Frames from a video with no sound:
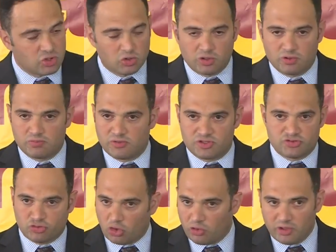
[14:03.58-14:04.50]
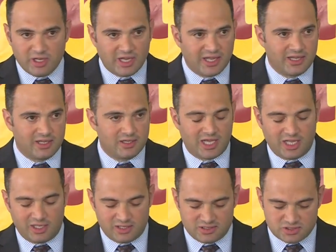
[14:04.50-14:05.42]
or the story I,
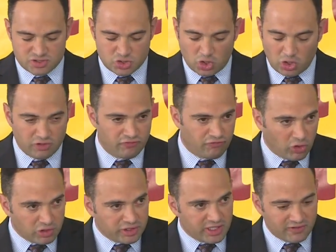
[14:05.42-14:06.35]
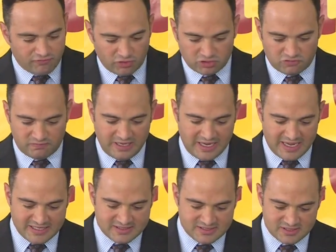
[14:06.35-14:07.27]
I saw unfolding in front of my
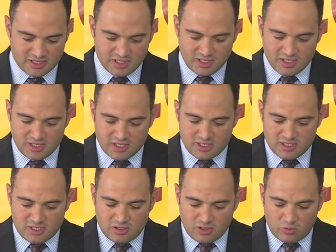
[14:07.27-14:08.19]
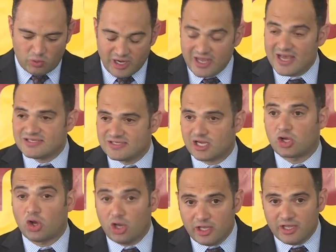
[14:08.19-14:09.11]
eyes. When I asked a
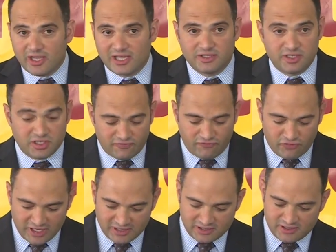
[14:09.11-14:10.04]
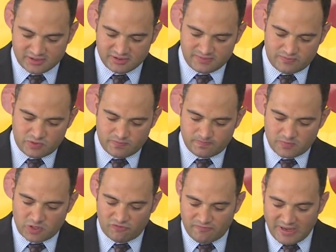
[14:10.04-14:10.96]
colleague and dear friend
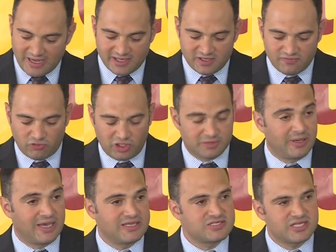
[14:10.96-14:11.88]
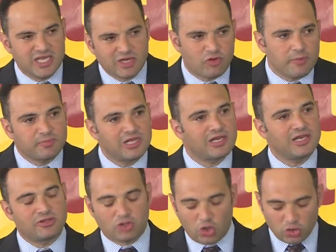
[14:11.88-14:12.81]
of mine for advice, he
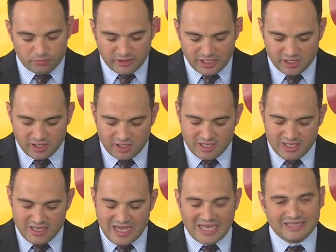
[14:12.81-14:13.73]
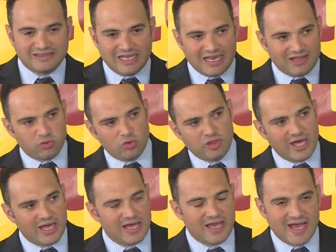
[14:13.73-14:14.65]
cryptically told me, ante la
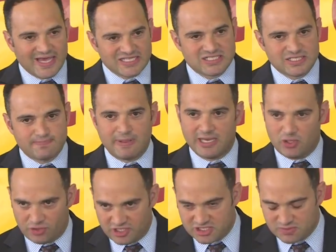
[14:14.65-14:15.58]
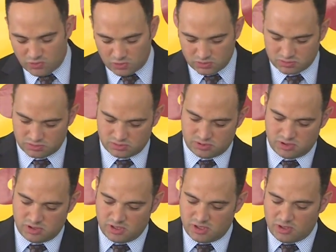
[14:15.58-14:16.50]
duda, haz periodismo.
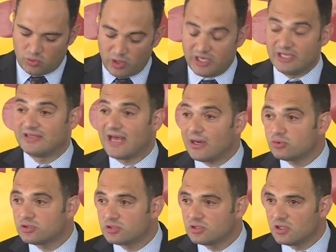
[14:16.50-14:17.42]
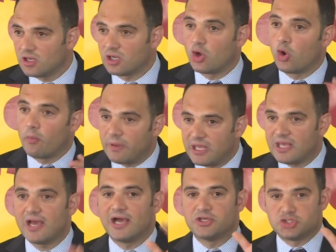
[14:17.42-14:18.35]
When in doubt, go
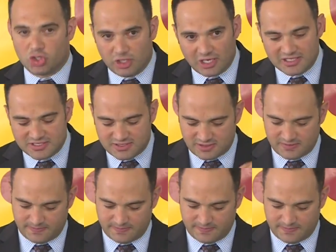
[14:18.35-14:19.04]
be a journalist.